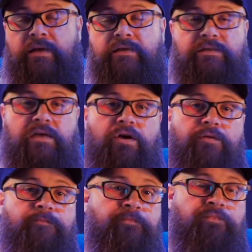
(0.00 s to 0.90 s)

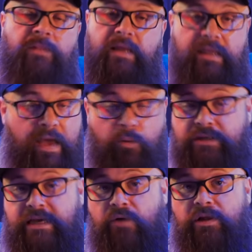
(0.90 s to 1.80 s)
So that
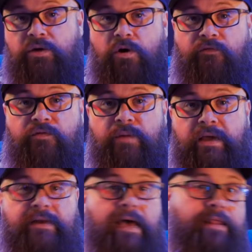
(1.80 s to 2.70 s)
worked out really well for
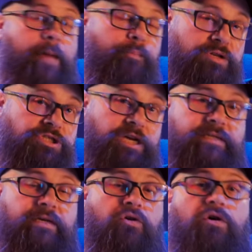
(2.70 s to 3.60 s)
me. Now that
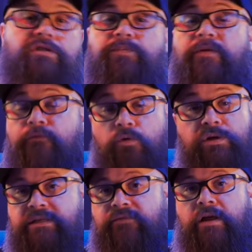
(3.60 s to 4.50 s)
projector cost me
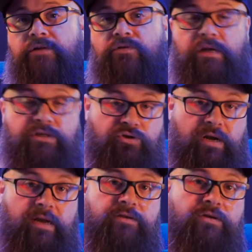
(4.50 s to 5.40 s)
4,700 Australian